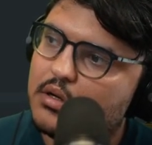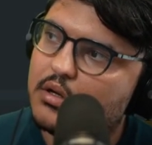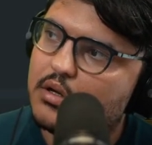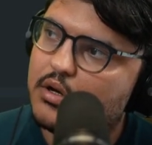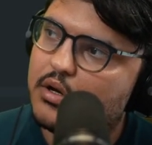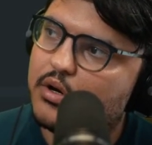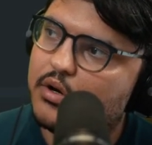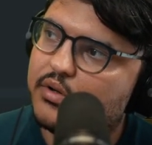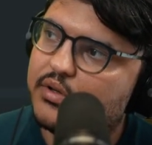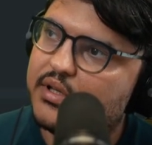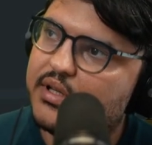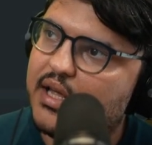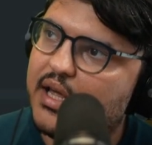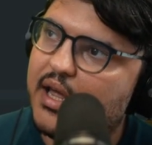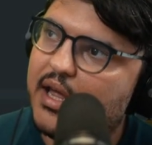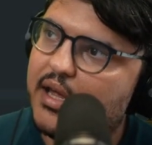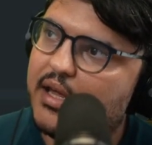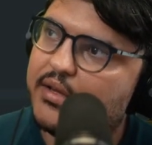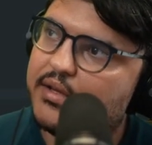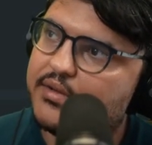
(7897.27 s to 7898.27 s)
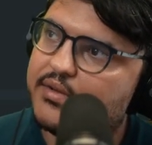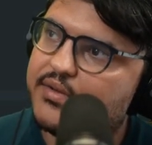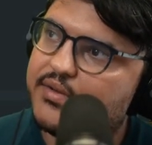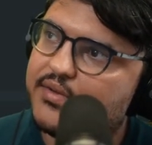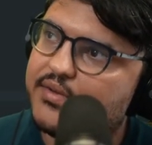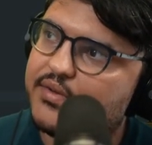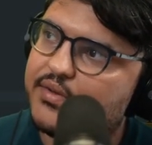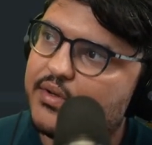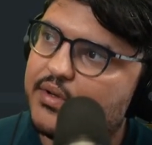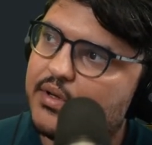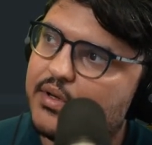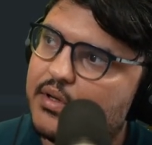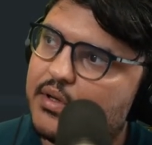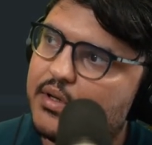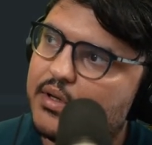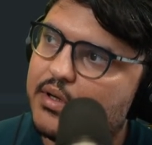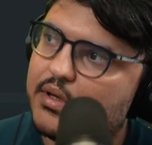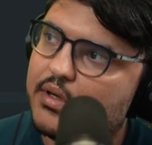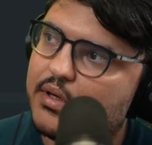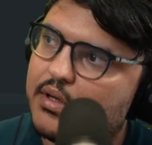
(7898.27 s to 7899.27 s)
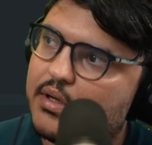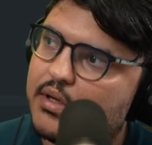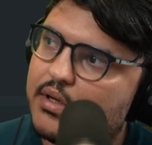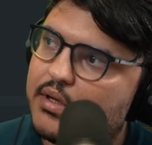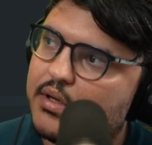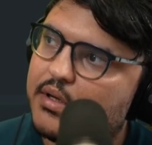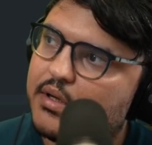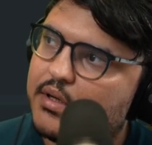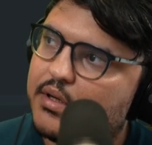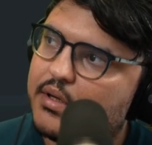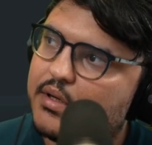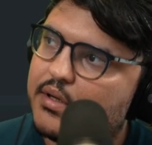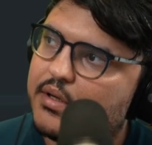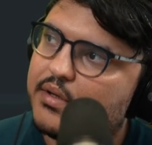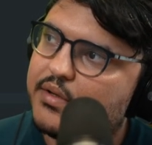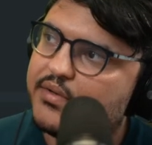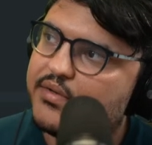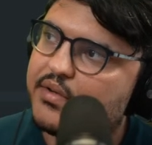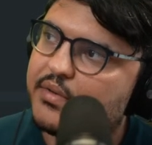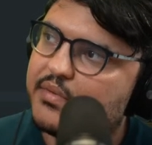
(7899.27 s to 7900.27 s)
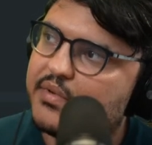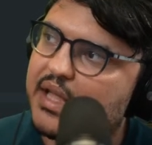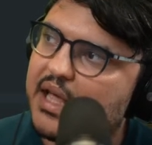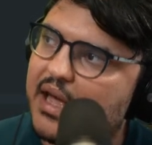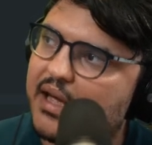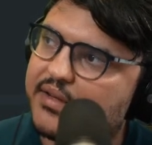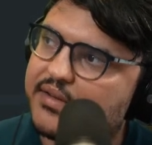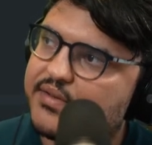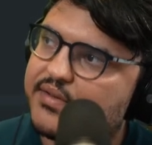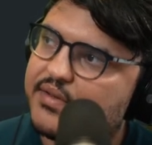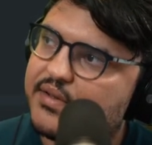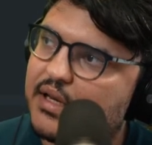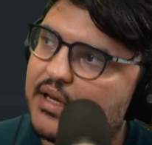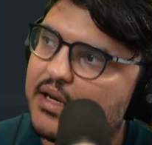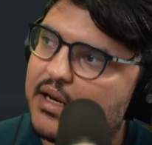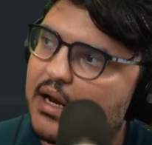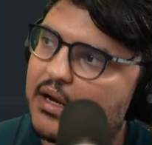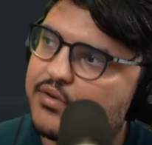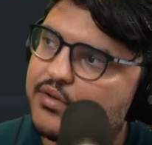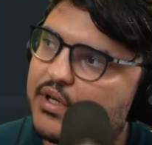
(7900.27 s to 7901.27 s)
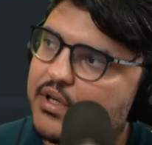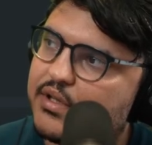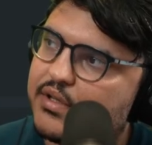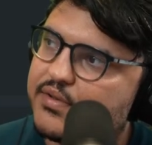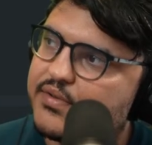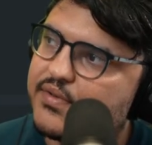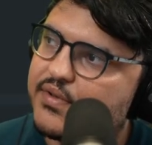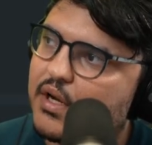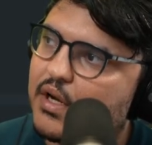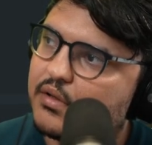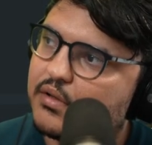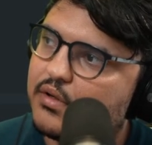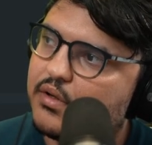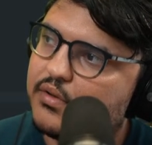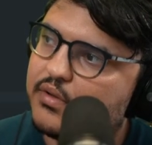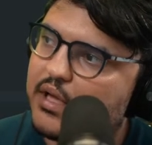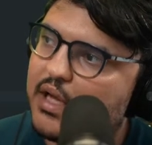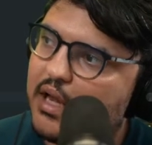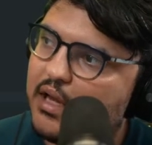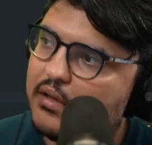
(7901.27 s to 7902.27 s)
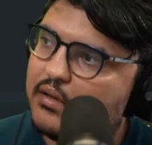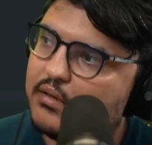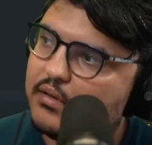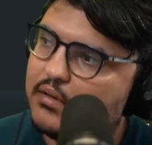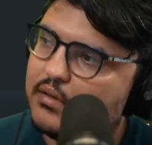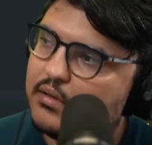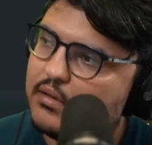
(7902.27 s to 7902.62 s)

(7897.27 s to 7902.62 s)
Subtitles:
contains some text that it actually does not contain.